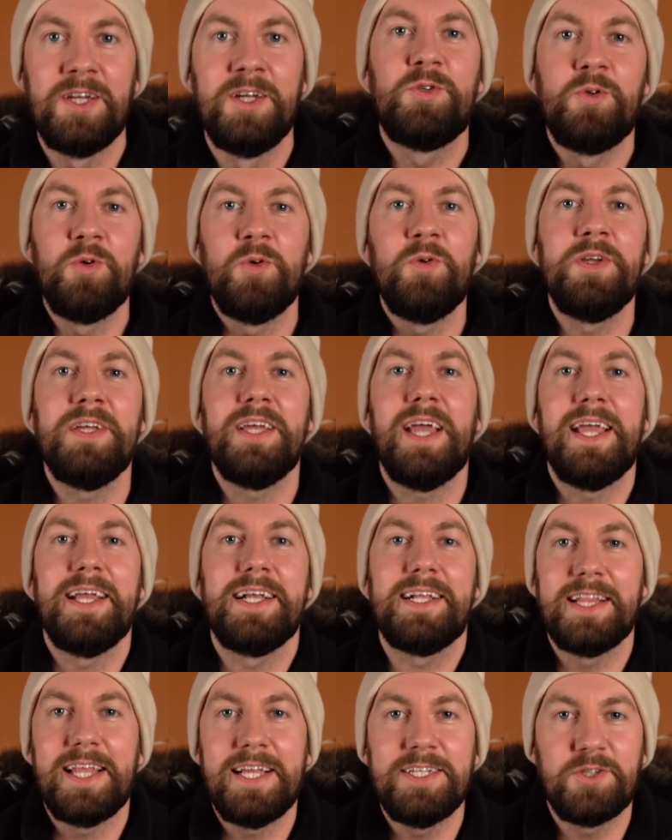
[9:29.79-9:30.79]
doing a
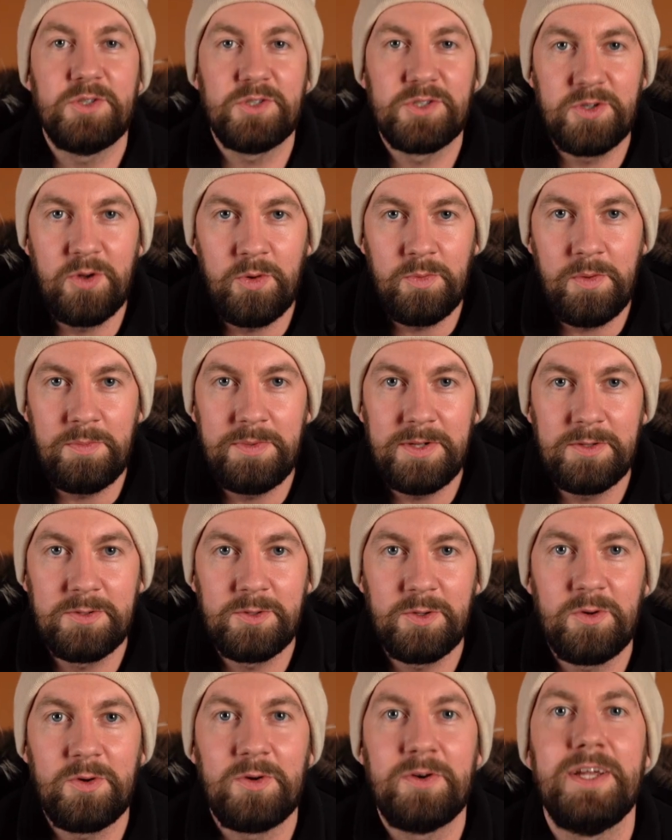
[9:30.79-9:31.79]
glacier snowmobile
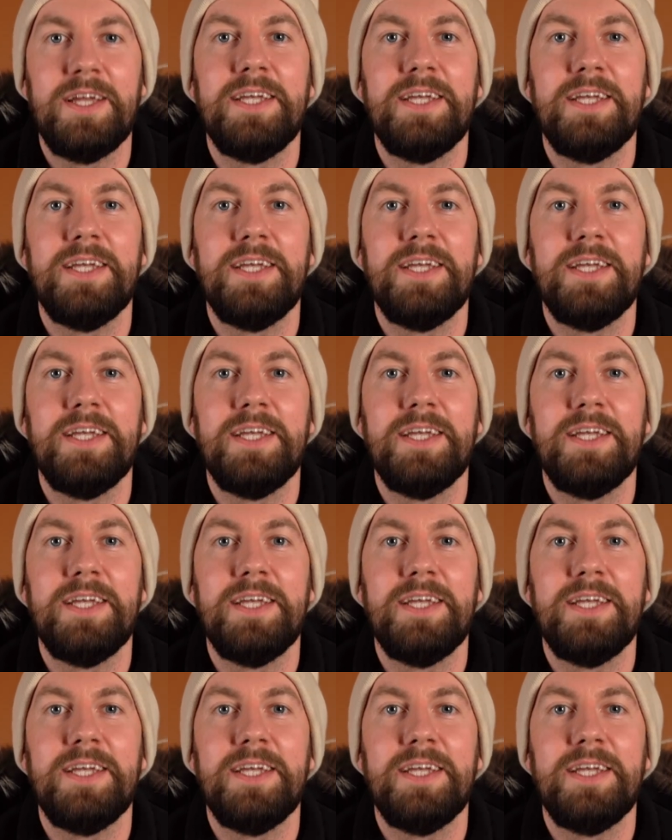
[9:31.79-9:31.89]
tour